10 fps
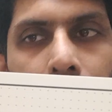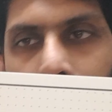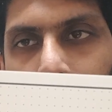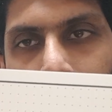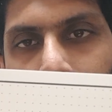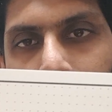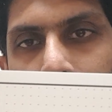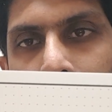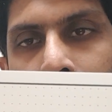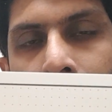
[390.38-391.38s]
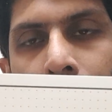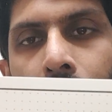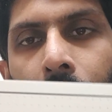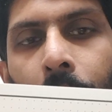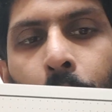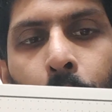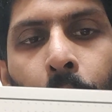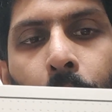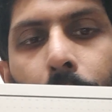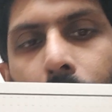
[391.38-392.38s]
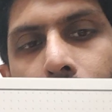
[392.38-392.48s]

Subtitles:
and other things. So